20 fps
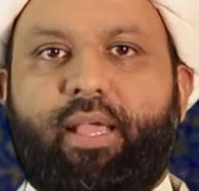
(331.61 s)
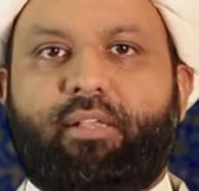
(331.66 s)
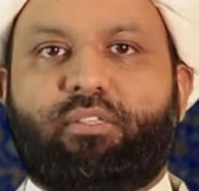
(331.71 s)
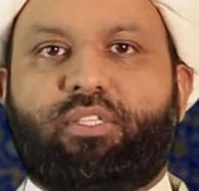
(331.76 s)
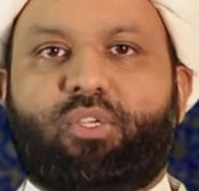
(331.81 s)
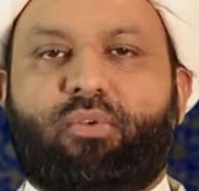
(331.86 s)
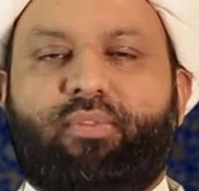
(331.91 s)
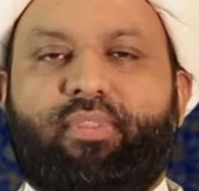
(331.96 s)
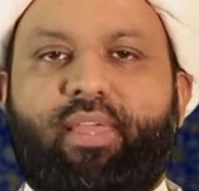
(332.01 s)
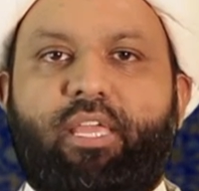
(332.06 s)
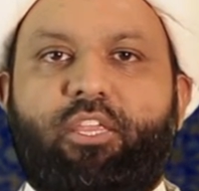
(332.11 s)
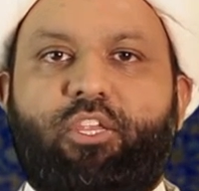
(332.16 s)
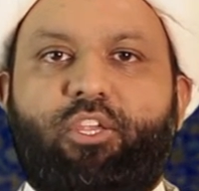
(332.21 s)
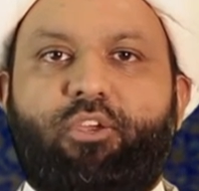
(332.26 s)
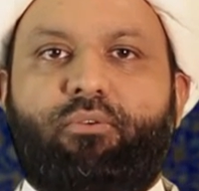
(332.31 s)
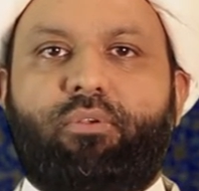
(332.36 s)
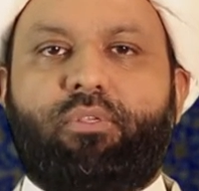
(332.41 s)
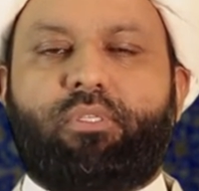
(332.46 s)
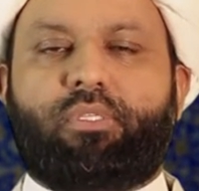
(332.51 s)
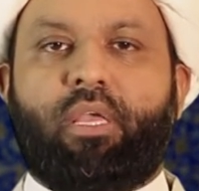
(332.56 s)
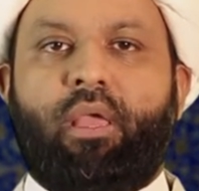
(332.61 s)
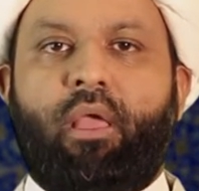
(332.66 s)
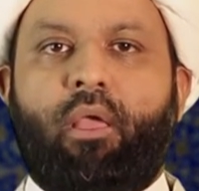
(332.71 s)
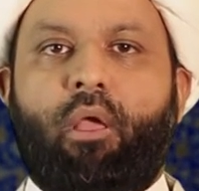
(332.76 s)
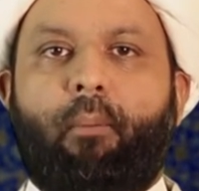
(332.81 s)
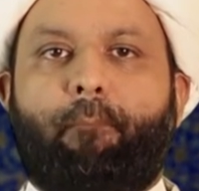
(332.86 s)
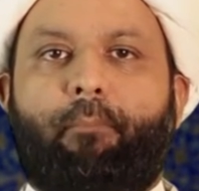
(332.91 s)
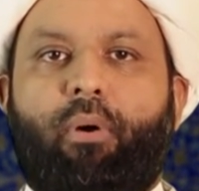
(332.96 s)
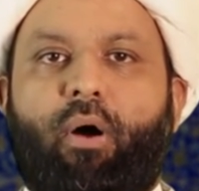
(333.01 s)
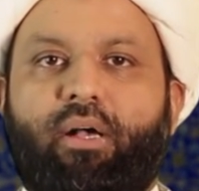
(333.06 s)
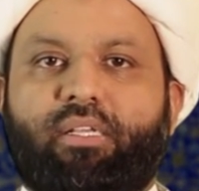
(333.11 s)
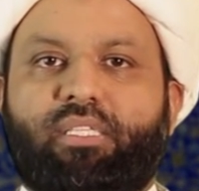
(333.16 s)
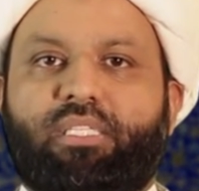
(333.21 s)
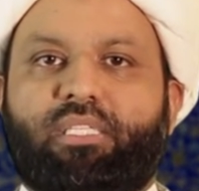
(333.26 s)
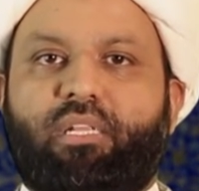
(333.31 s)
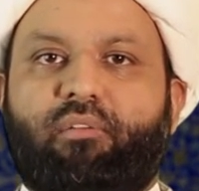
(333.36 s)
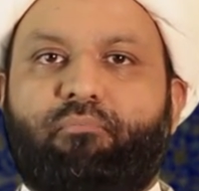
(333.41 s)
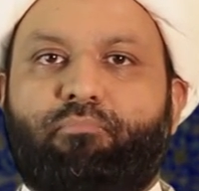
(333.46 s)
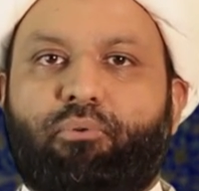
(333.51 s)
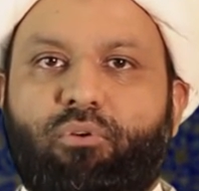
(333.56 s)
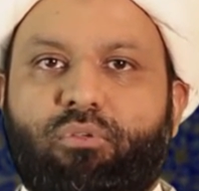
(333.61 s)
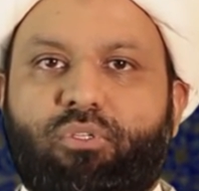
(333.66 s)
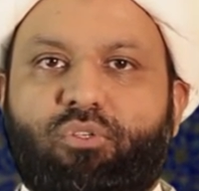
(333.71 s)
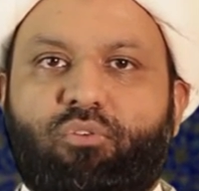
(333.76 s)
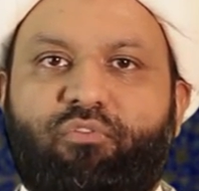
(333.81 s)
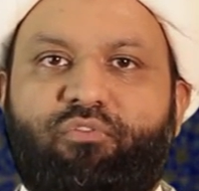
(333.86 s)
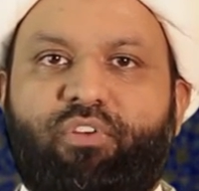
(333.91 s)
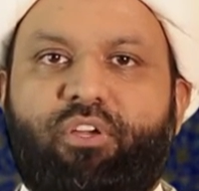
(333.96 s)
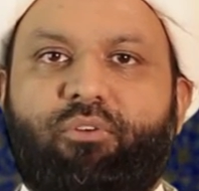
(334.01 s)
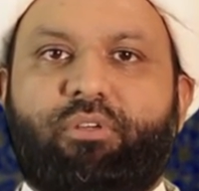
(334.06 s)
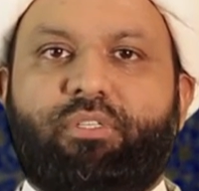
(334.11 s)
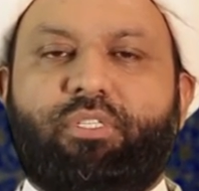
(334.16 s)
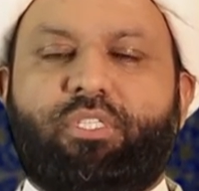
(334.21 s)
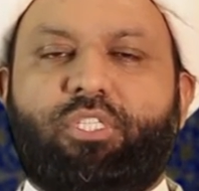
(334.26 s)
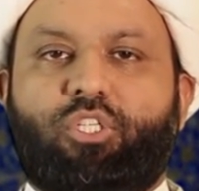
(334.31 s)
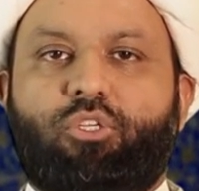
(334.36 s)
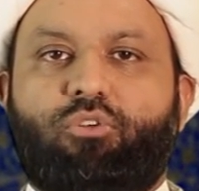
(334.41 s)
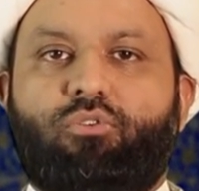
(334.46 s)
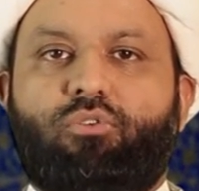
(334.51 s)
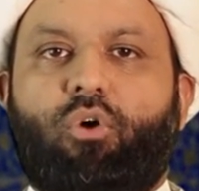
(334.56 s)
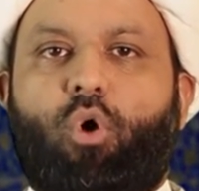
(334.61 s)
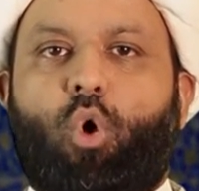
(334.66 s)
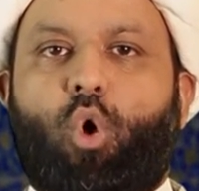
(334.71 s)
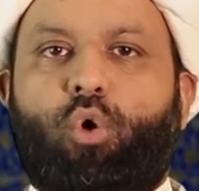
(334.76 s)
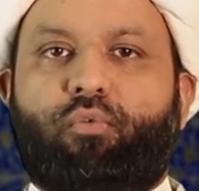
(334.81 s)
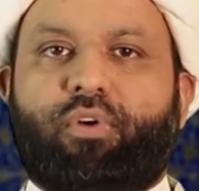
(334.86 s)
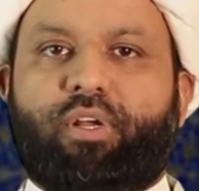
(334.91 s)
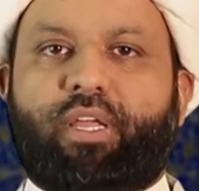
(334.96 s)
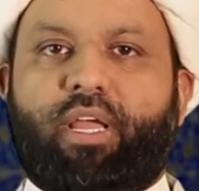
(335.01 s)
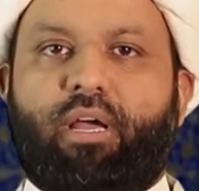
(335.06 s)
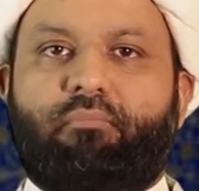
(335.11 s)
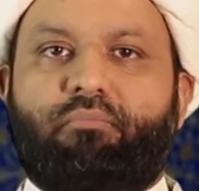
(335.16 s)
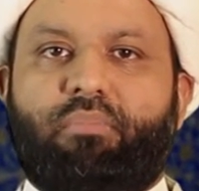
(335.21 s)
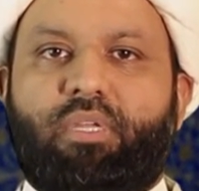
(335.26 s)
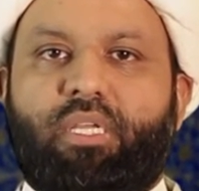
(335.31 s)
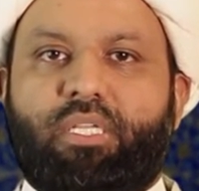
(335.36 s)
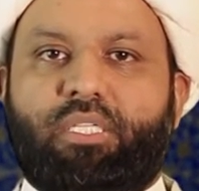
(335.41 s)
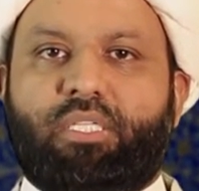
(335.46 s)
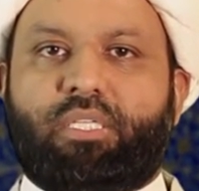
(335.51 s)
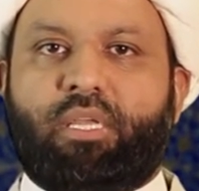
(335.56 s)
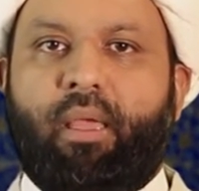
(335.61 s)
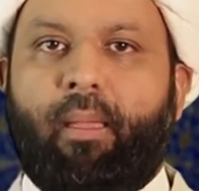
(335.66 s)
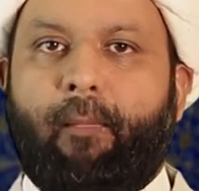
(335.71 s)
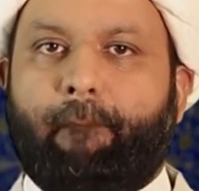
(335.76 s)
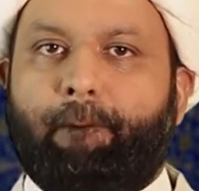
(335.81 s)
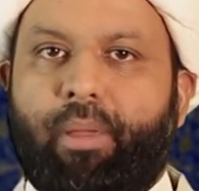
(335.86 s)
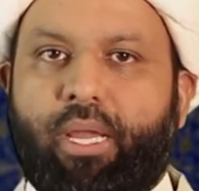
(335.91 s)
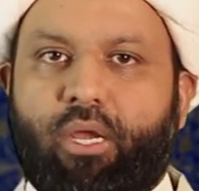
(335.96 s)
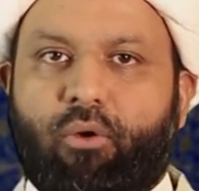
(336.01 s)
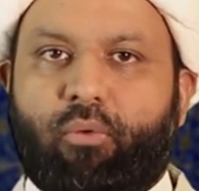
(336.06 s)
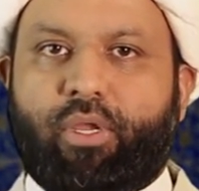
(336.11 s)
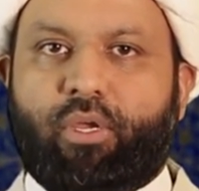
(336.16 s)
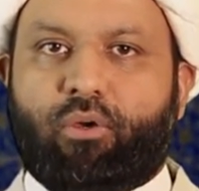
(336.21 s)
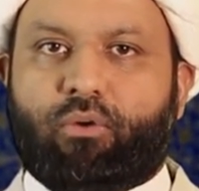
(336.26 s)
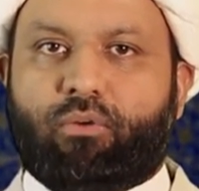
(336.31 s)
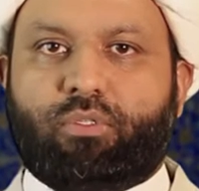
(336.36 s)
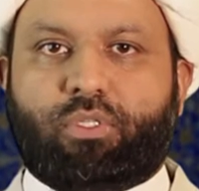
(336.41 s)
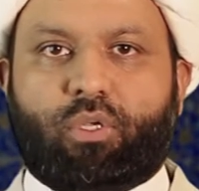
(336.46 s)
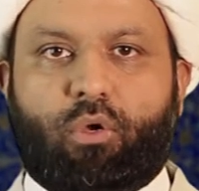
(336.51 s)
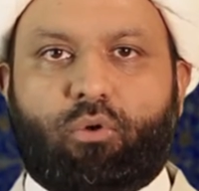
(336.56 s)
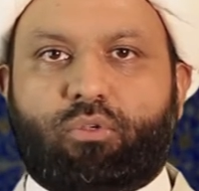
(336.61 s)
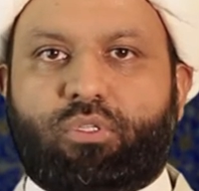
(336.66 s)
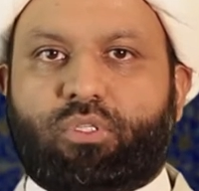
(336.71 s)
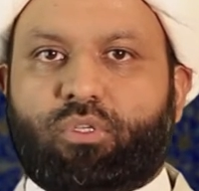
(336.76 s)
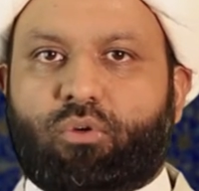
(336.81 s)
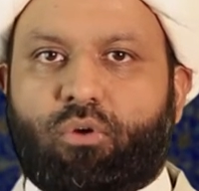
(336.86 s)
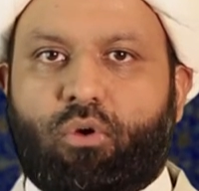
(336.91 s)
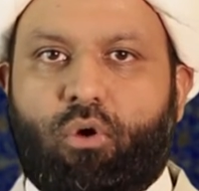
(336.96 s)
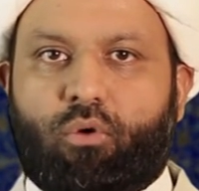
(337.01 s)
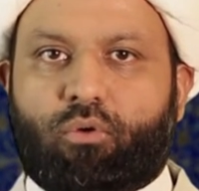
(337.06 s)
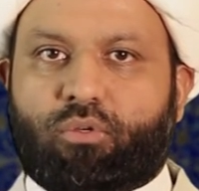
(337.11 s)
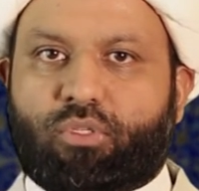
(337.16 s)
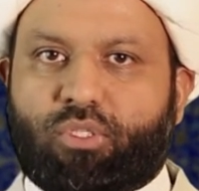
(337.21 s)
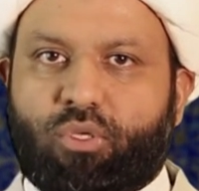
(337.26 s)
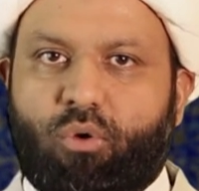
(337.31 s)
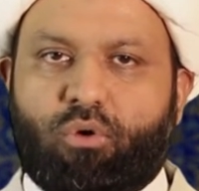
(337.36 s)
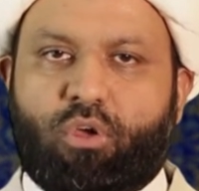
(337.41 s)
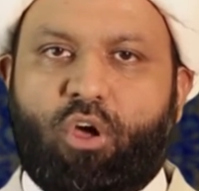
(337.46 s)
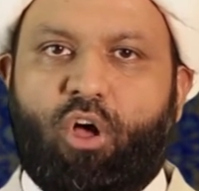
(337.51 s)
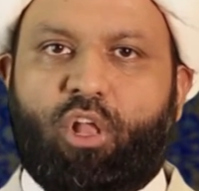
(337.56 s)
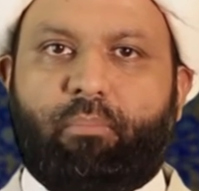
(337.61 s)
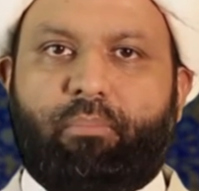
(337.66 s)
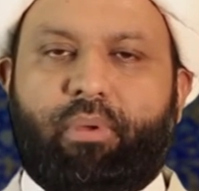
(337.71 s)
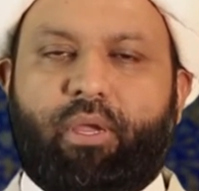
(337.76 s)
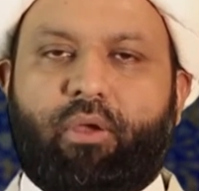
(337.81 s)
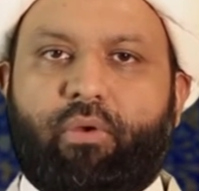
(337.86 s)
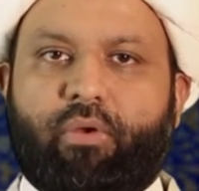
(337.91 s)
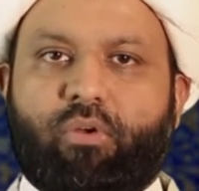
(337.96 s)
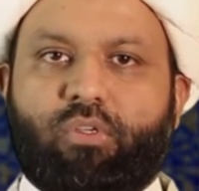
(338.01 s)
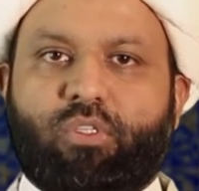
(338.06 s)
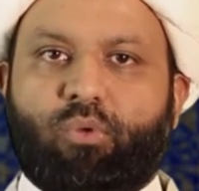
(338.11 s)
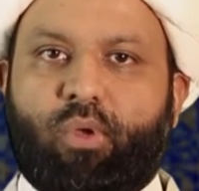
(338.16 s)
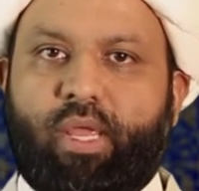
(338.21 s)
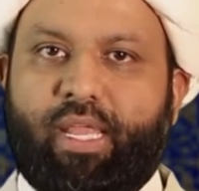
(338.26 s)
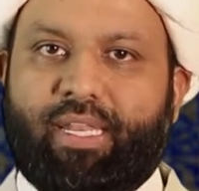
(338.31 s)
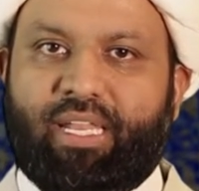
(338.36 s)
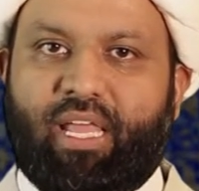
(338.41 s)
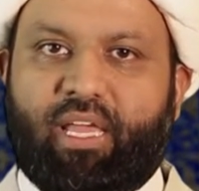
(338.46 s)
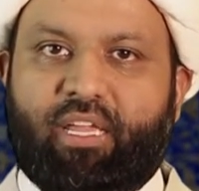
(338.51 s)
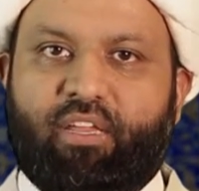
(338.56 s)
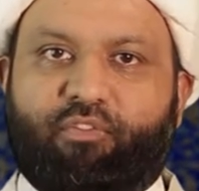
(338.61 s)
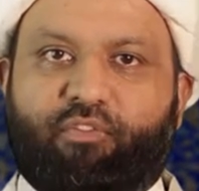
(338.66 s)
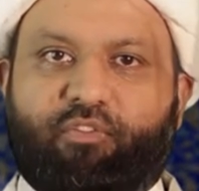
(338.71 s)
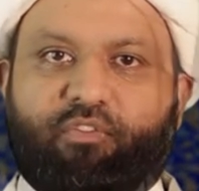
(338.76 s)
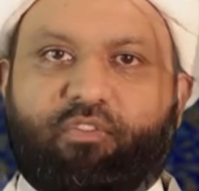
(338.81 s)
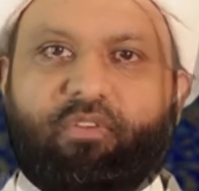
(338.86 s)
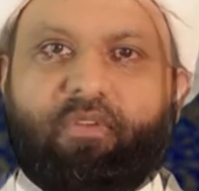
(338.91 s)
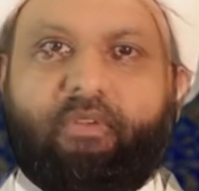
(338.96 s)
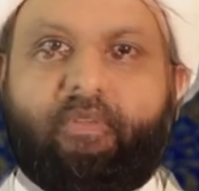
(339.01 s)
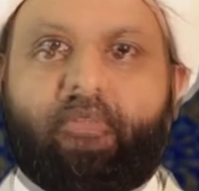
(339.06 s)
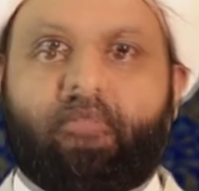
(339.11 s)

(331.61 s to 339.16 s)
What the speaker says: And so they use positive perseverance to overcome these barriers or so-called barriers in life.